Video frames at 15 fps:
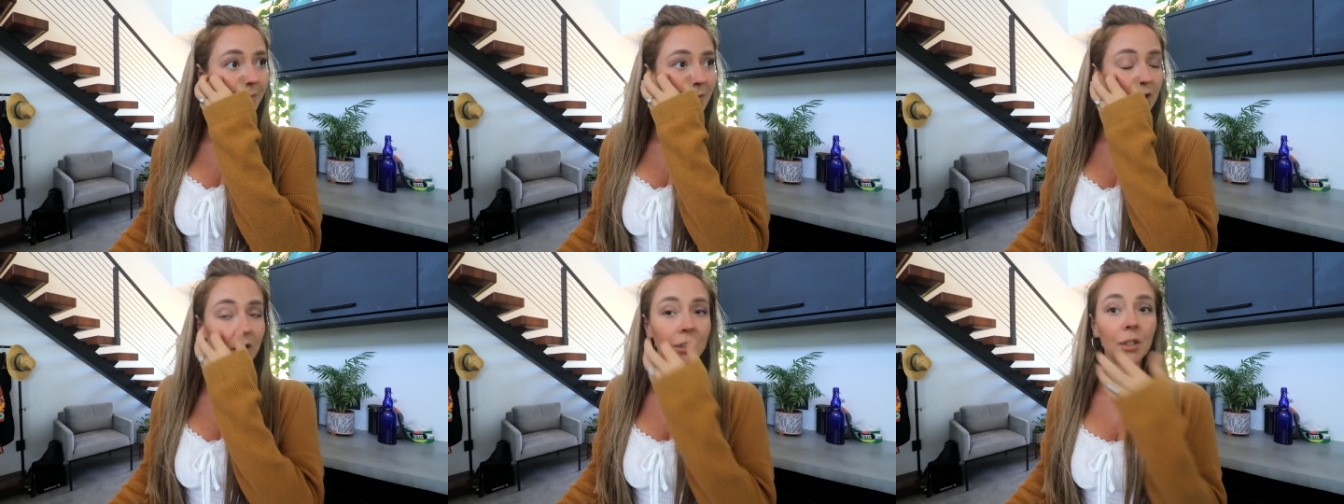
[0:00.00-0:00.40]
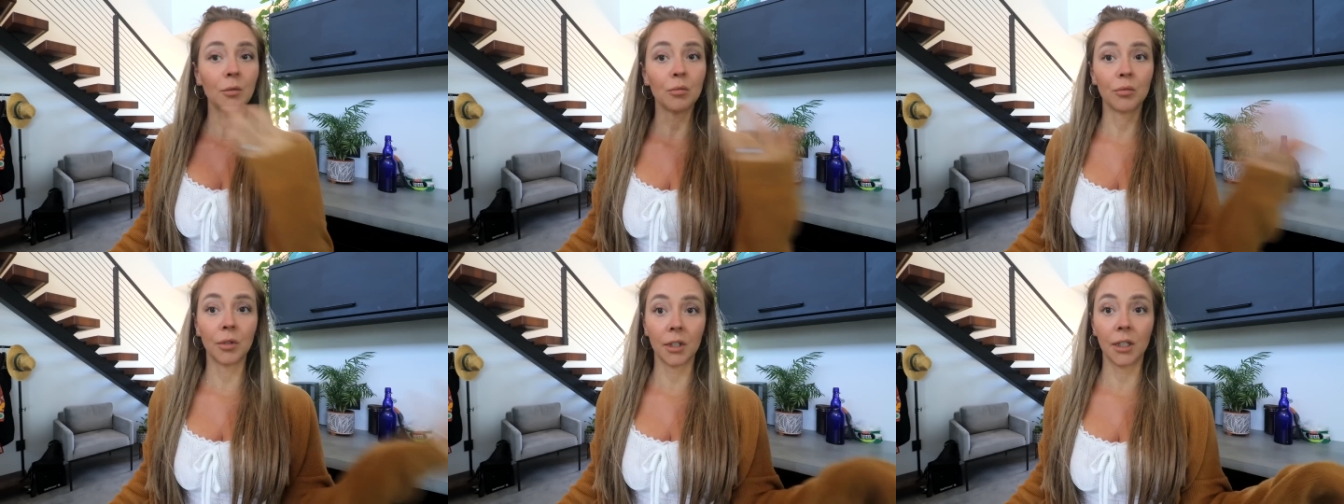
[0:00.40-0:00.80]
just a
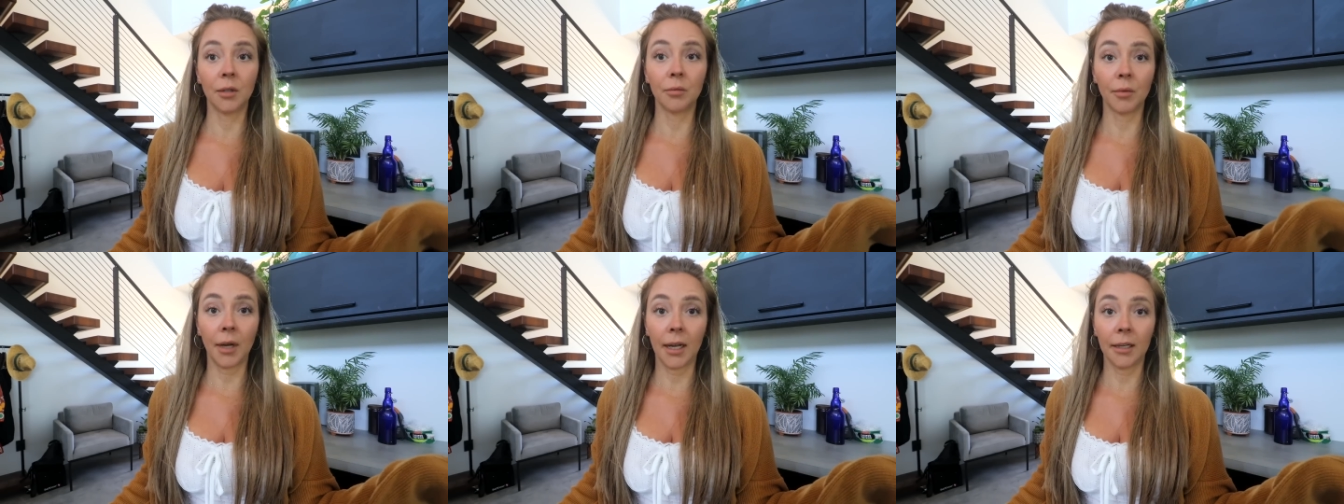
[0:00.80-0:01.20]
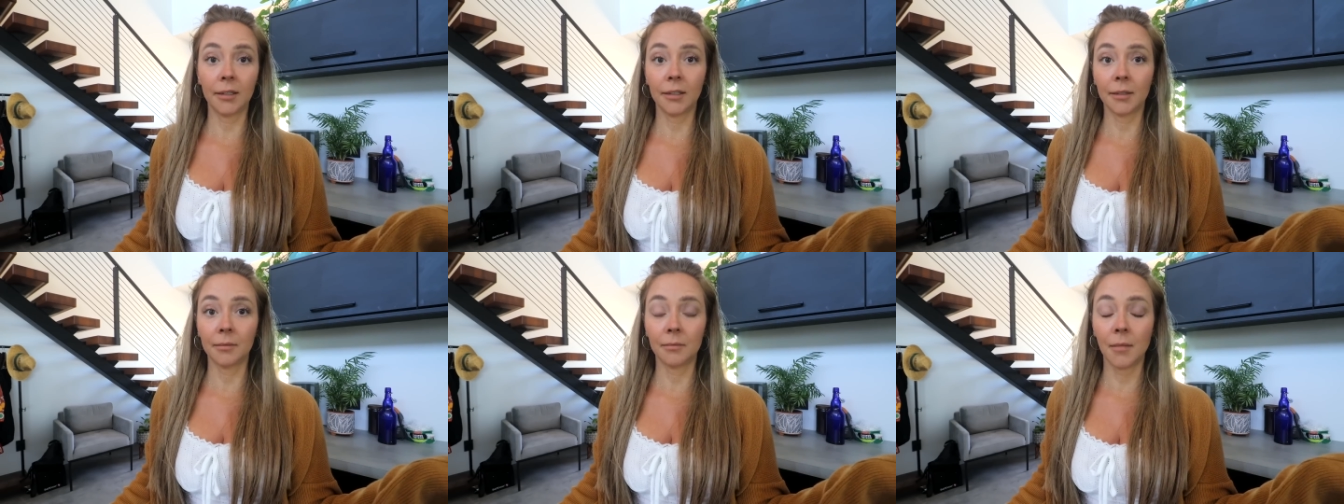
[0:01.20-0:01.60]
really
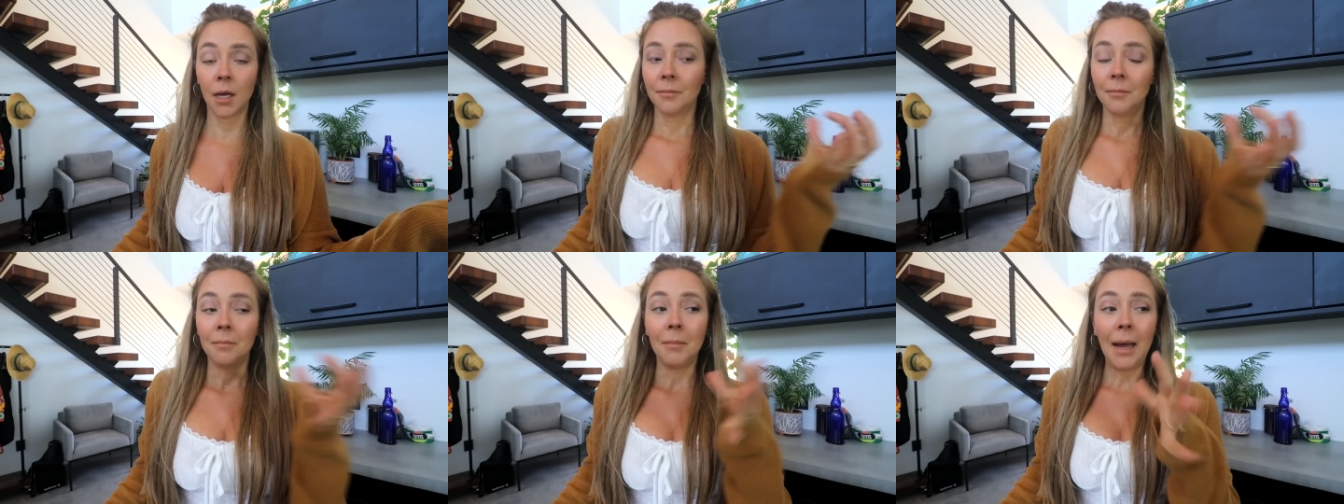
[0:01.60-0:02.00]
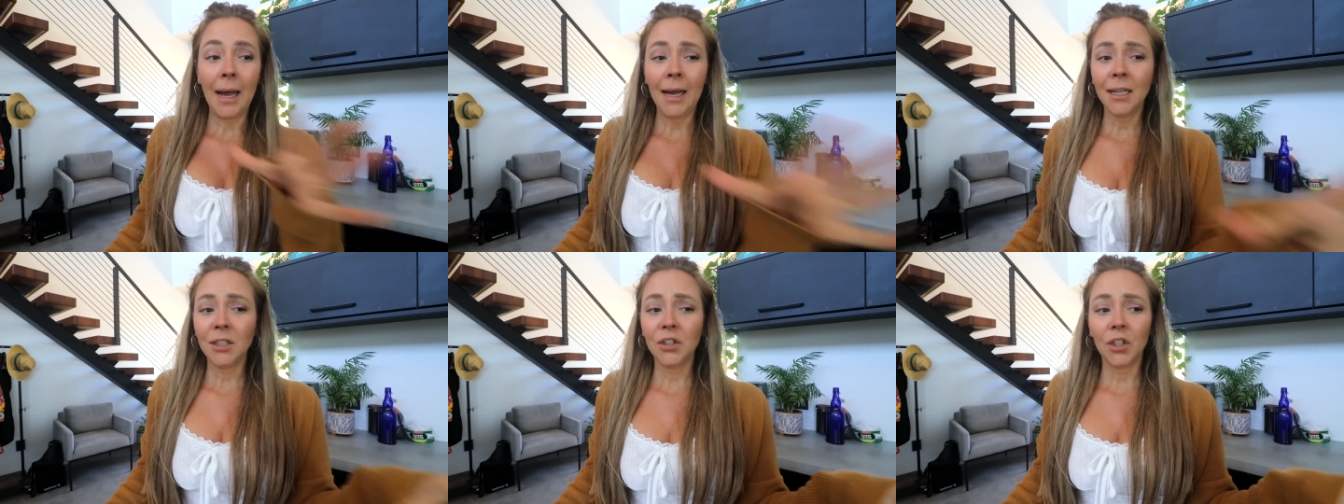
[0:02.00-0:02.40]
random
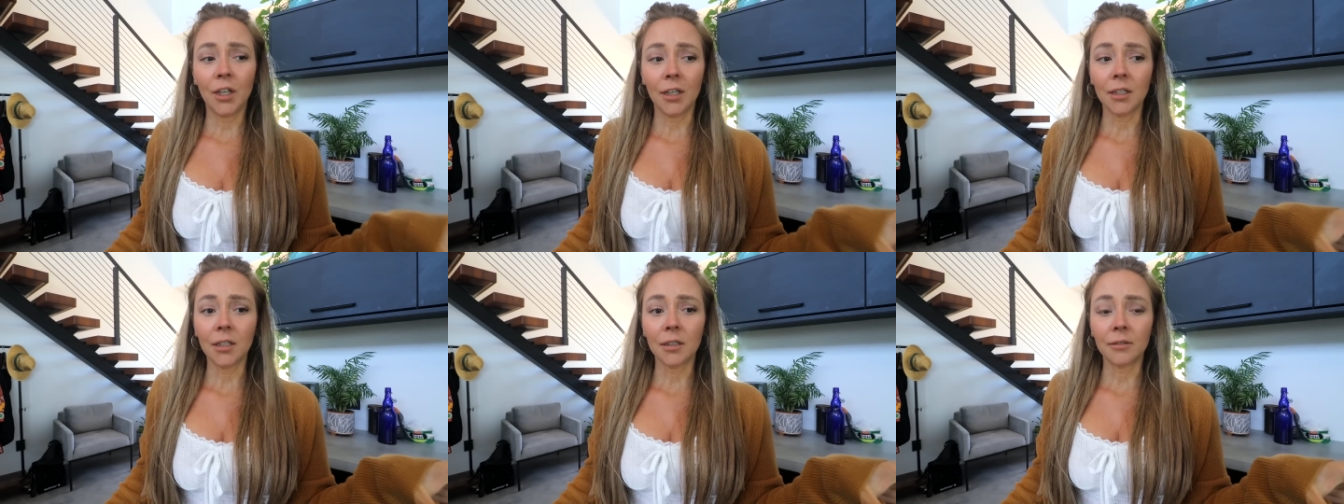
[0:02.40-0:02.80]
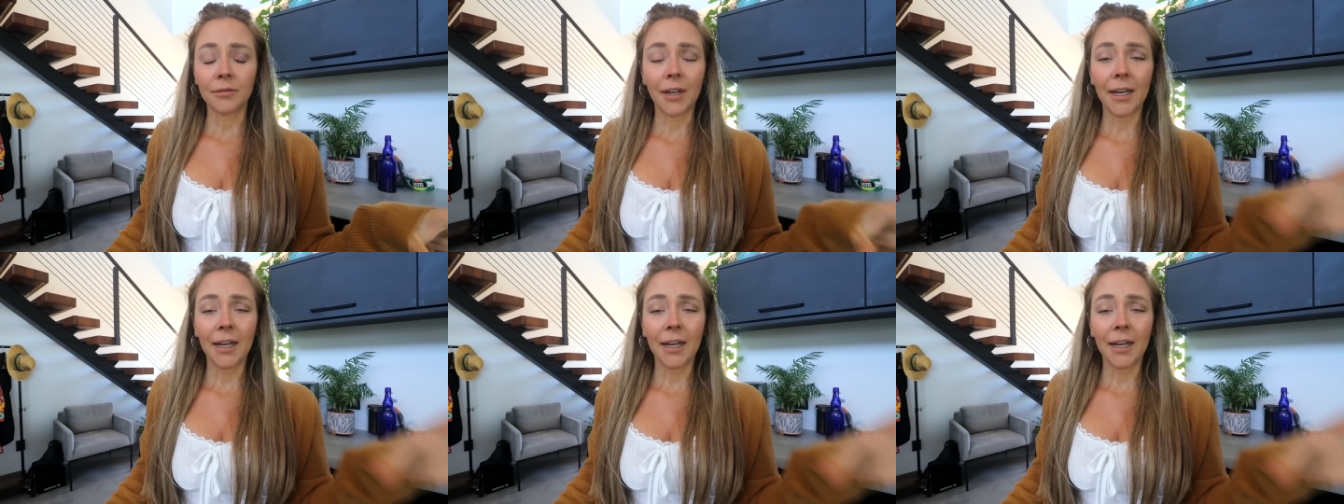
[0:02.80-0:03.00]
mash of,